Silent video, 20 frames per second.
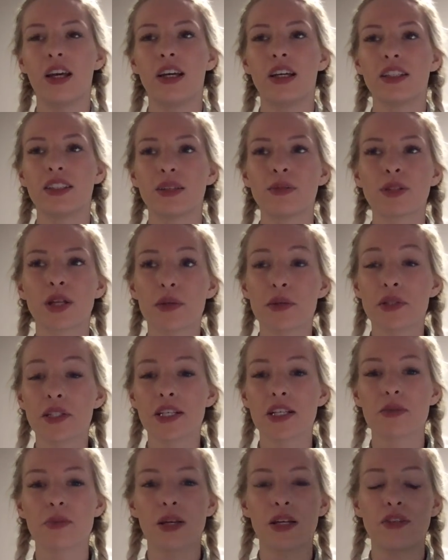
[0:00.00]
sometimes it
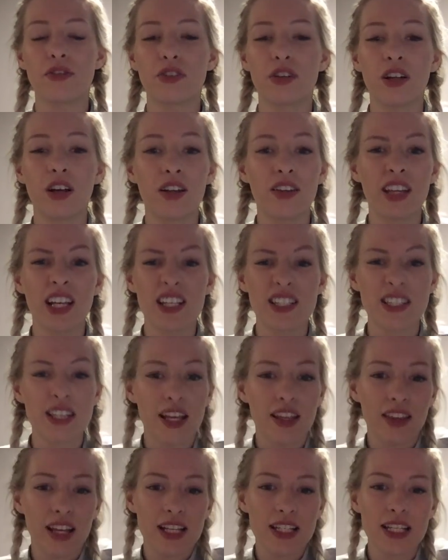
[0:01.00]
does make you feel, and they
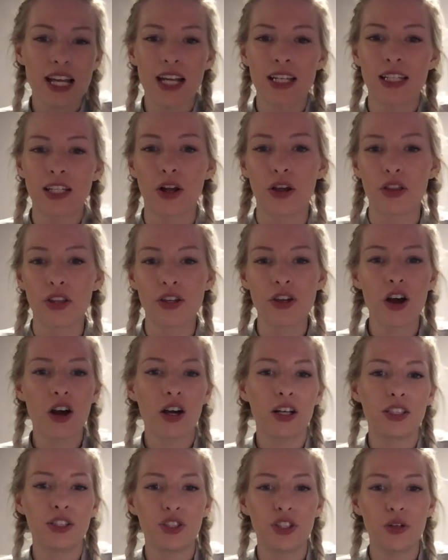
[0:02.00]
stand in like the
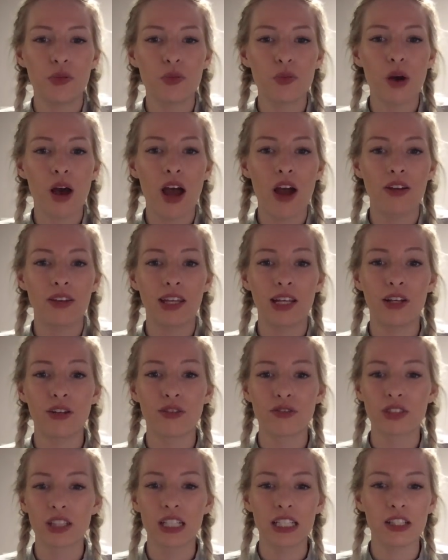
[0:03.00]
nice gym wear and they look
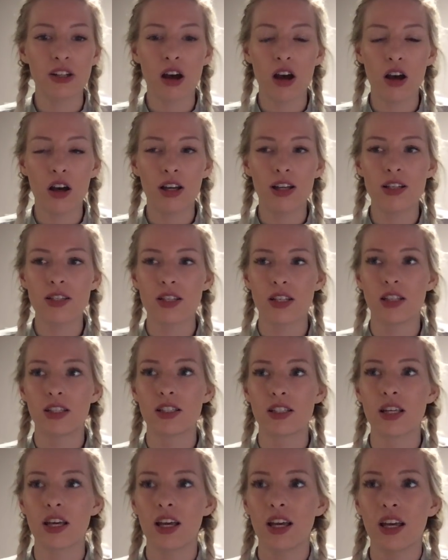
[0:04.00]
really nice,
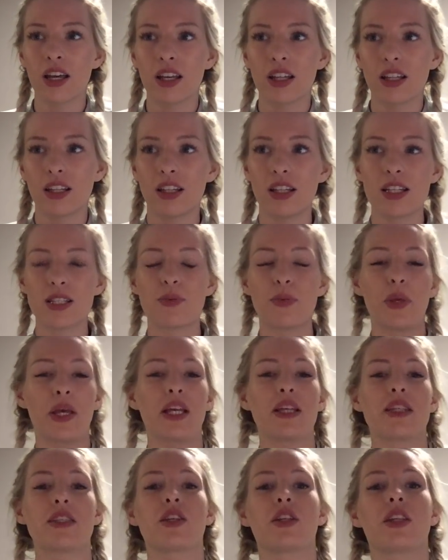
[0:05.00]
and there's me
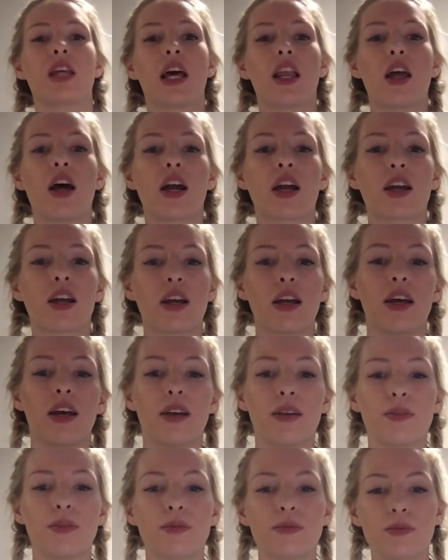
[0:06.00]
stood there like
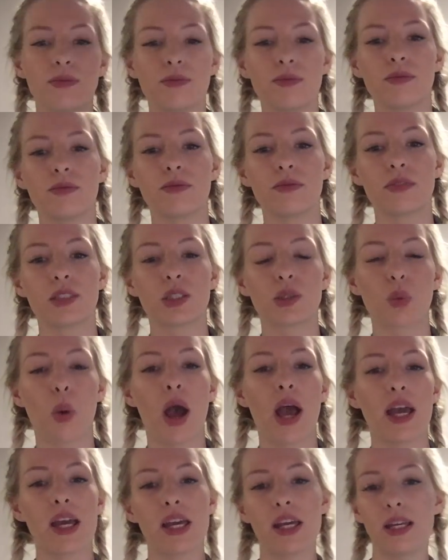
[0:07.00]
a
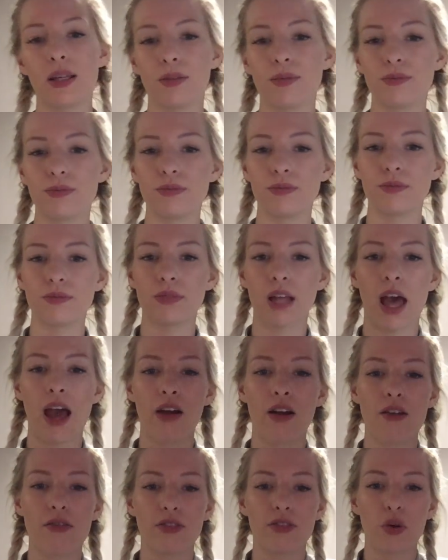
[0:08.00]
sweaty,
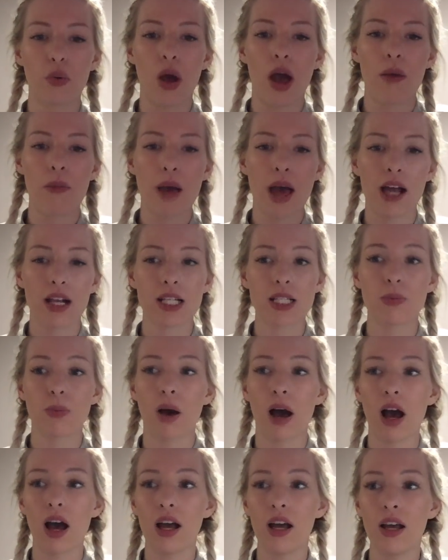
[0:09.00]
hair everywhere mess.
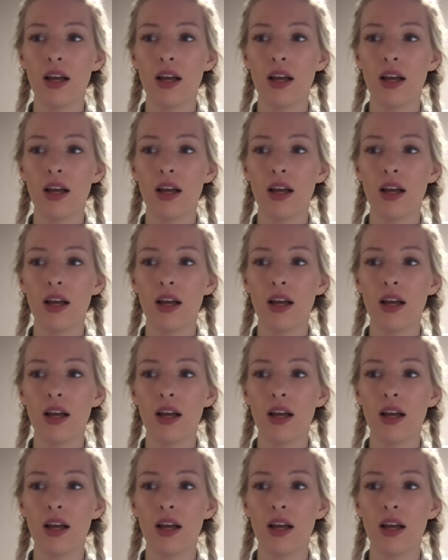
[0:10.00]
But